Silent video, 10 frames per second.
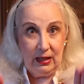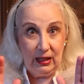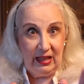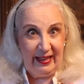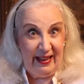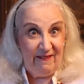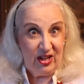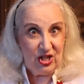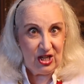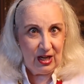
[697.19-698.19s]
Leave
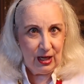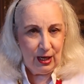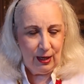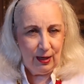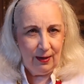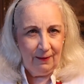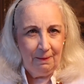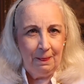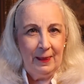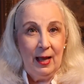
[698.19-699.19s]
it.
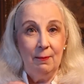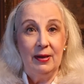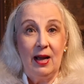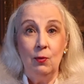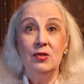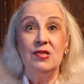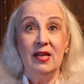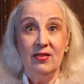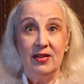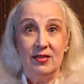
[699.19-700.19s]
But I will
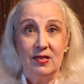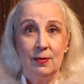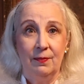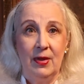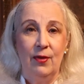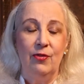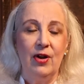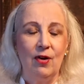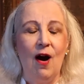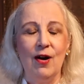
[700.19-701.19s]
say this,
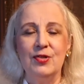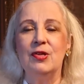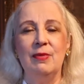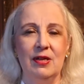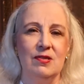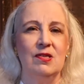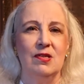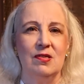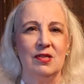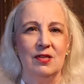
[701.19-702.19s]
there are some
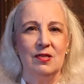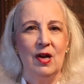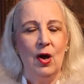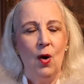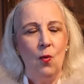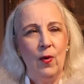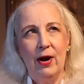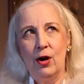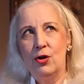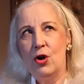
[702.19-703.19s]
instances
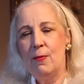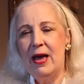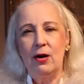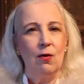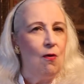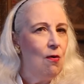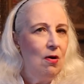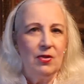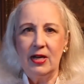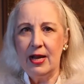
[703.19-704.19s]
where no matter
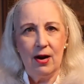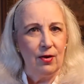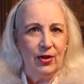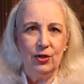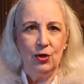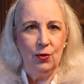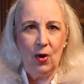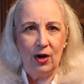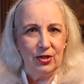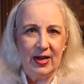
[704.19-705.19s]
all the care that
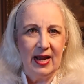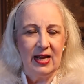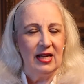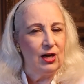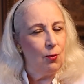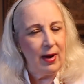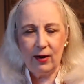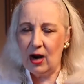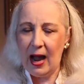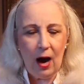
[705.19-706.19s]
you are taking and no
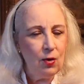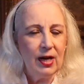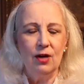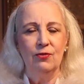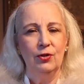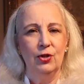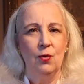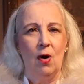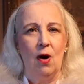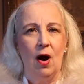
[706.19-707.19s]
matter how careful
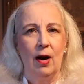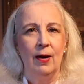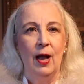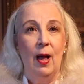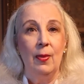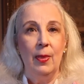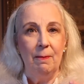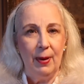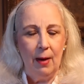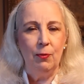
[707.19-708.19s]
you are, the
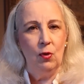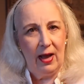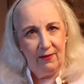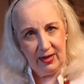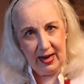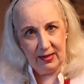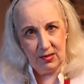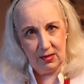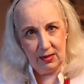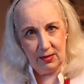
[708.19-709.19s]
pup will have an
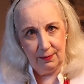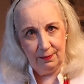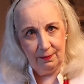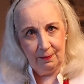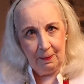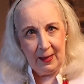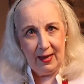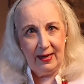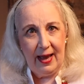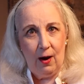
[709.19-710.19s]
accident.
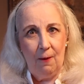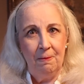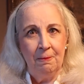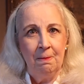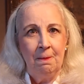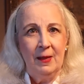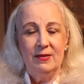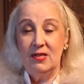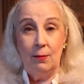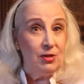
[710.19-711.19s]
Now,
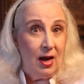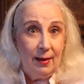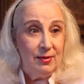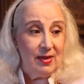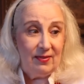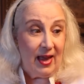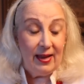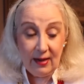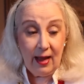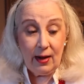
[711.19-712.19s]
sometimes,
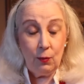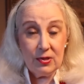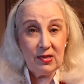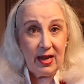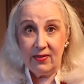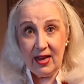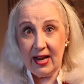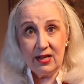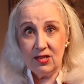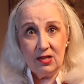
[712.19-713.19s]
and I will say, that
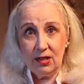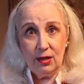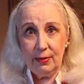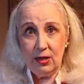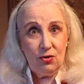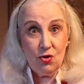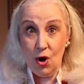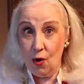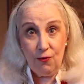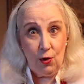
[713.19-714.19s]
accident could be
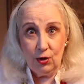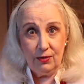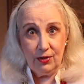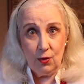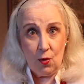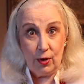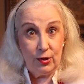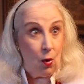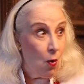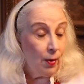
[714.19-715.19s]
no fault of
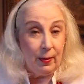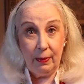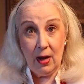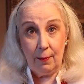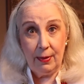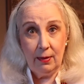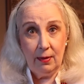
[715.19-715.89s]
yours or the pup.